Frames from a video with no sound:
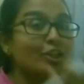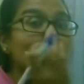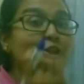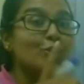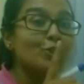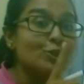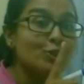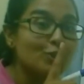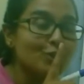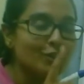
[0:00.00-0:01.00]

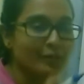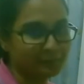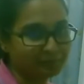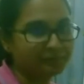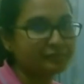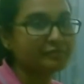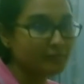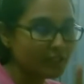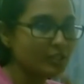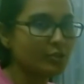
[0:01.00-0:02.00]
shh.
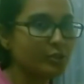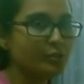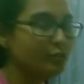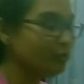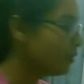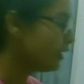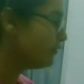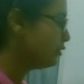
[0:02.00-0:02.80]
So you know it when you